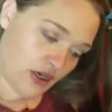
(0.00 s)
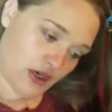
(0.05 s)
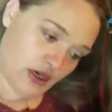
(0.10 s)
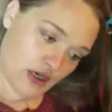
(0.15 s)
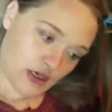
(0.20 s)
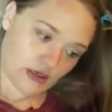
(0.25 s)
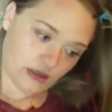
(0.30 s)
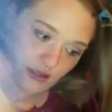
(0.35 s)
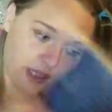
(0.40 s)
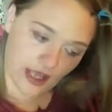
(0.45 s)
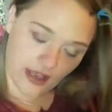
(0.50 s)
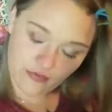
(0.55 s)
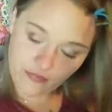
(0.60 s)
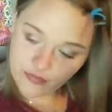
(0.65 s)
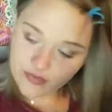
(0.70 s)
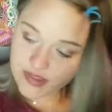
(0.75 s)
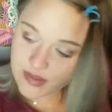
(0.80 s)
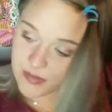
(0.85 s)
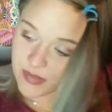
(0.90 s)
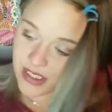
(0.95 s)
her life
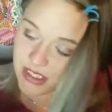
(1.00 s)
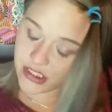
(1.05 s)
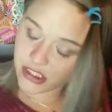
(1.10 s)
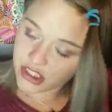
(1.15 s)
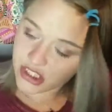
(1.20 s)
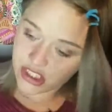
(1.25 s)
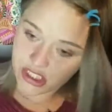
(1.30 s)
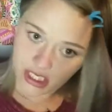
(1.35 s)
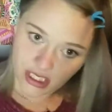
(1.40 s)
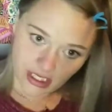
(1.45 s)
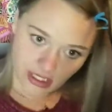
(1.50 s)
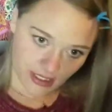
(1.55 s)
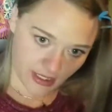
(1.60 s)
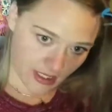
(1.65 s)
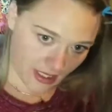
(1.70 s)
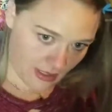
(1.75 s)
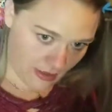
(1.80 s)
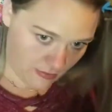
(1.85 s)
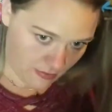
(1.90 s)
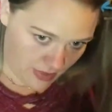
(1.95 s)
was being shitty
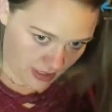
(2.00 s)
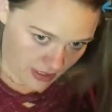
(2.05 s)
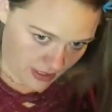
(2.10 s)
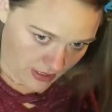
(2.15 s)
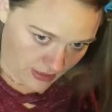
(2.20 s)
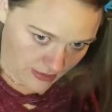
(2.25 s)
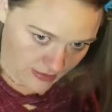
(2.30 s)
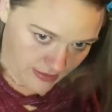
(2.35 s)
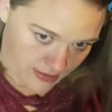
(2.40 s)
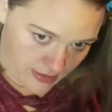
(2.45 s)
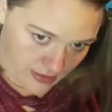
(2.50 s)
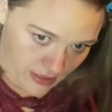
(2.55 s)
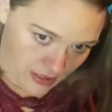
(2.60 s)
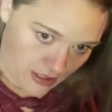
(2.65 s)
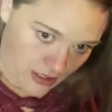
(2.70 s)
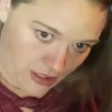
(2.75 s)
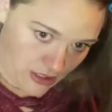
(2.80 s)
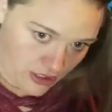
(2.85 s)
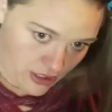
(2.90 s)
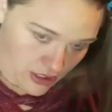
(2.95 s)
again, because
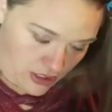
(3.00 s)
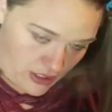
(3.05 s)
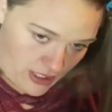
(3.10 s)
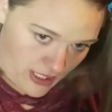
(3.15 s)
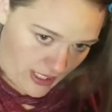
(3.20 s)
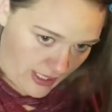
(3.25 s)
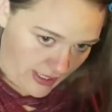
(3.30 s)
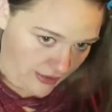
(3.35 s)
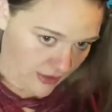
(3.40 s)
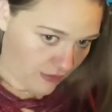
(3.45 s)
she